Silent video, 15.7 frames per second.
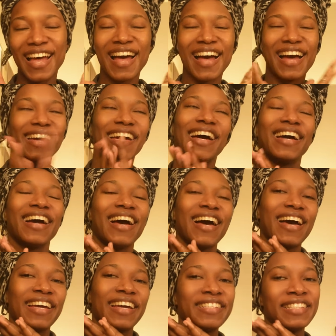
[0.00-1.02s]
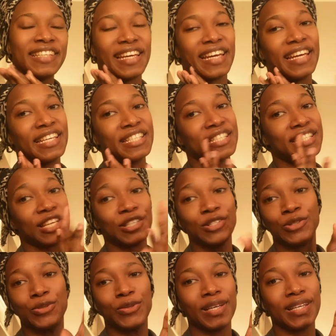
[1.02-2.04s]
hi hi hi today is day
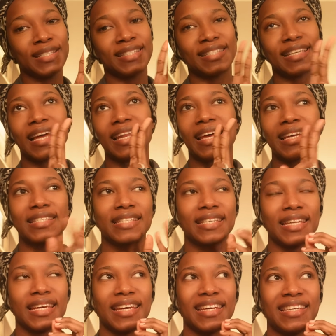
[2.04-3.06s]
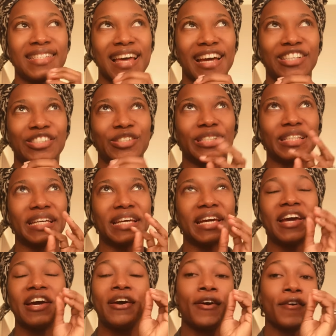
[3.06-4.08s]
two in dallas today is actually
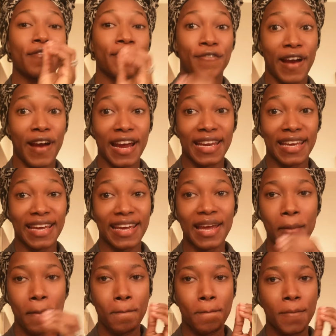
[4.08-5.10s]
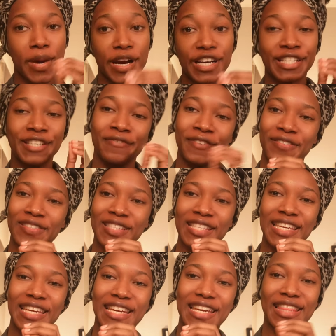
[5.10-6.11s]
friday march
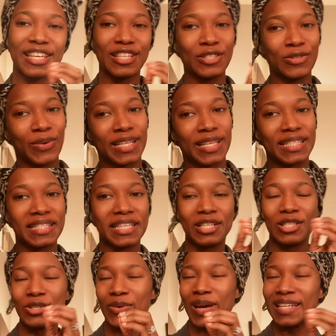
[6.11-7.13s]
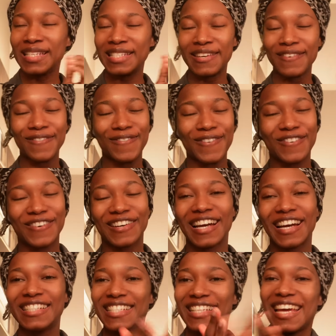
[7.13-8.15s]
15th 2024
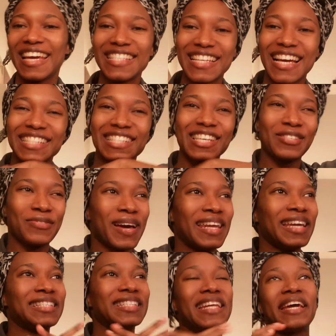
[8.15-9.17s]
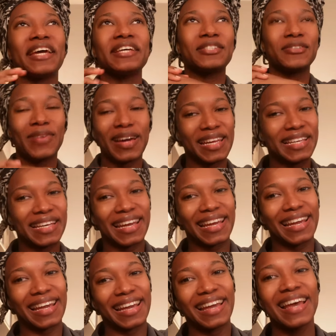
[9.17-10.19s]
and today is tati's wedding today is the wedding
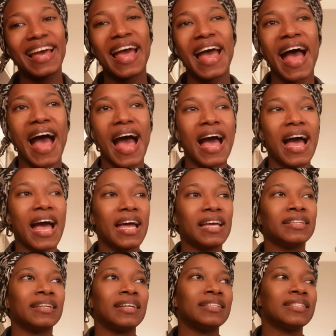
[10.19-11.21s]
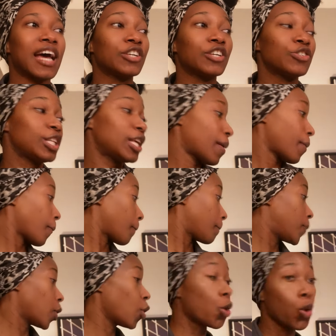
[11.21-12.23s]
day and it's actually
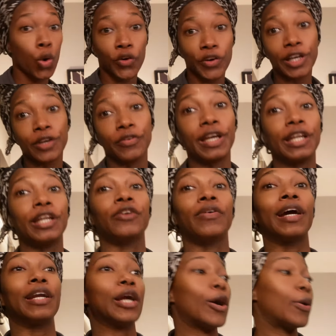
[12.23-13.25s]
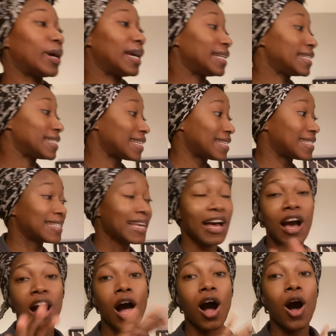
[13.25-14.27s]
pouring raining right now it is
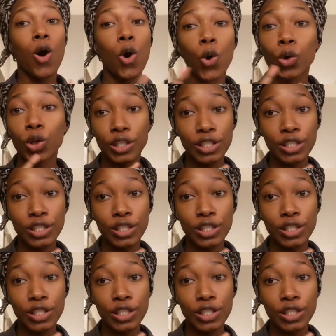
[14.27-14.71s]
a whole